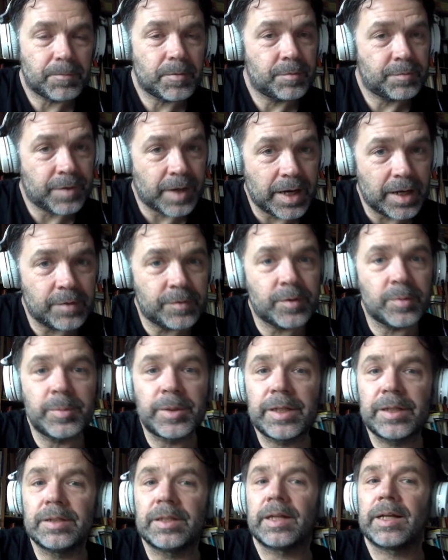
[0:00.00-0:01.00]
file for
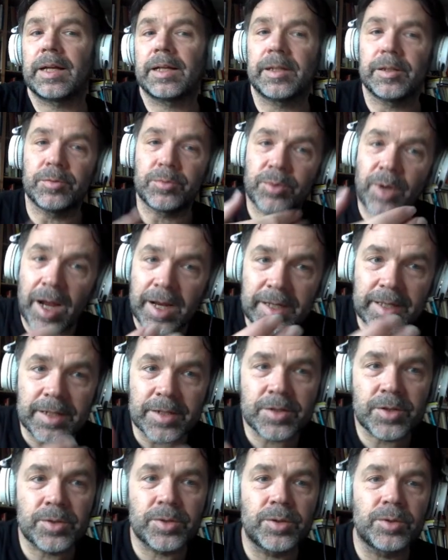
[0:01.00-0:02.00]
me that I can write
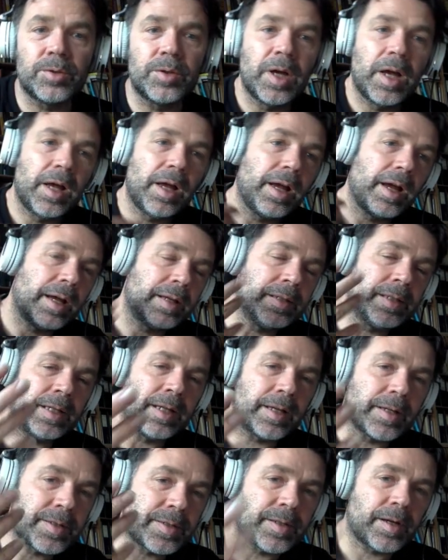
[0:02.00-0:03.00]
into, and then
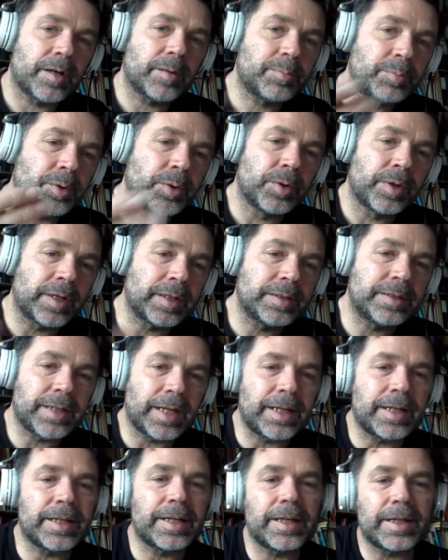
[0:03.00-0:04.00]
I start putting
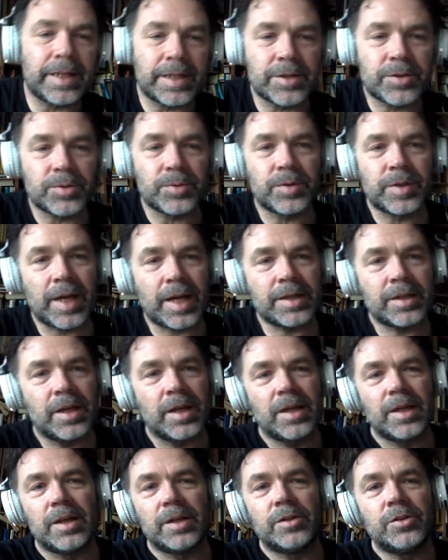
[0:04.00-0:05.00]
data into that
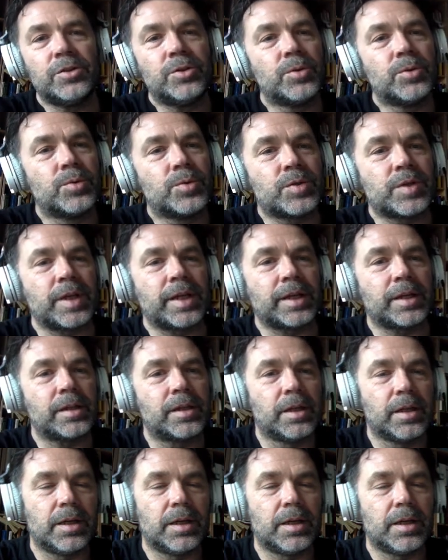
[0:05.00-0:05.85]
using